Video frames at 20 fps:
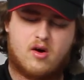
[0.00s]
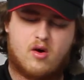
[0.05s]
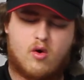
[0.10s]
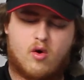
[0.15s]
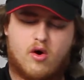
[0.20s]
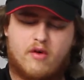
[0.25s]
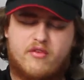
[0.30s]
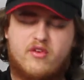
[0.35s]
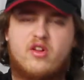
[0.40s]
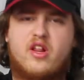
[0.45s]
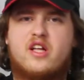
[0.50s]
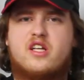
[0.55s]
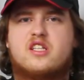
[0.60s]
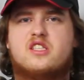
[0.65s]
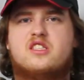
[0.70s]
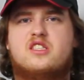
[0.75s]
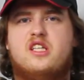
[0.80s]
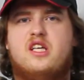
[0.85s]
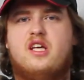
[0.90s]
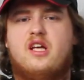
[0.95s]
Or if you'd like to
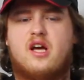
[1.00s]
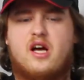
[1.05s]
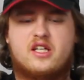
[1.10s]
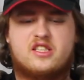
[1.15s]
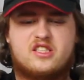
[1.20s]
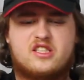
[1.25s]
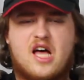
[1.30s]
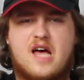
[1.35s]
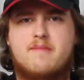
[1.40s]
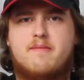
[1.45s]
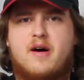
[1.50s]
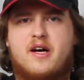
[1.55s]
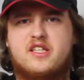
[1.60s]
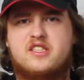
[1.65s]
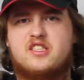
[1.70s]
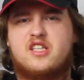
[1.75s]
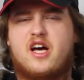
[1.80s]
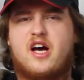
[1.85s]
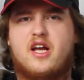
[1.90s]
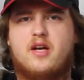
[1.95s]
see a
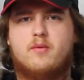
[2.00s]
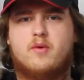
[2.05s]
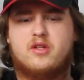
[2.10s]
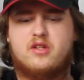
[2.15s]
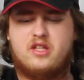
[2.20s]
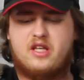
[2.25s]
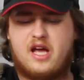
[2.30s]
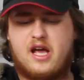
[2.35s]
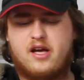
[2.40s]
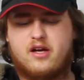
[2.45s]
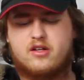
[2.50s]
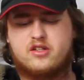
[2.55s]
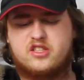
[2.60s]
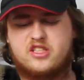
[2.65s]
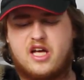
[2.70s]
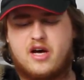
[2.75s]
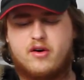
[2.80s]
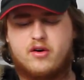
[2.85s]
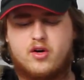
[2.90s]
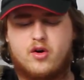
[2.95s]
side-by-side with the Anker
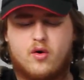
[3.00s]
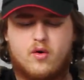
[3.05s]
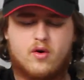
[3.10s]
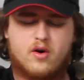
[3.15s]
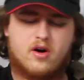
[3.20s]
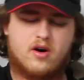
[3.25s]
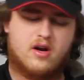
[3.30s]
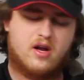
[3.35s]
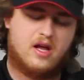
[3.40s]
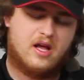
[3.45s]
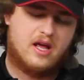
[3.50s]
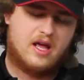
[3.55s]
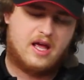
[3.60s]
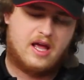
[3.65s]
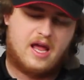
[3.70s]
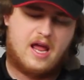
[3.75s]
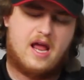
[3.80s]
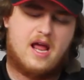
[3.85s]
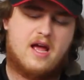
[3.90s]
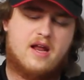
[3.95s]
Soundcore
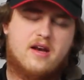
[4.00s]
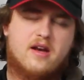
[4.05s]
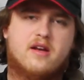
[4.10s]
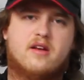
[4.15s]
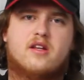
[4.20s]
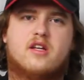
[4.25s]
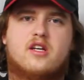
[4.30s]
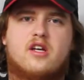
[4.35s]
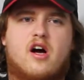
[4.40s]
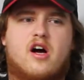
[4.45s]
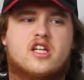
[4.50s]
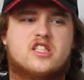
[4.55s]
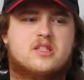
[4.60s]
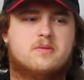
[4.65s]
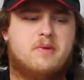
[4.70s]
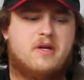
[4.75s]
and the DOSS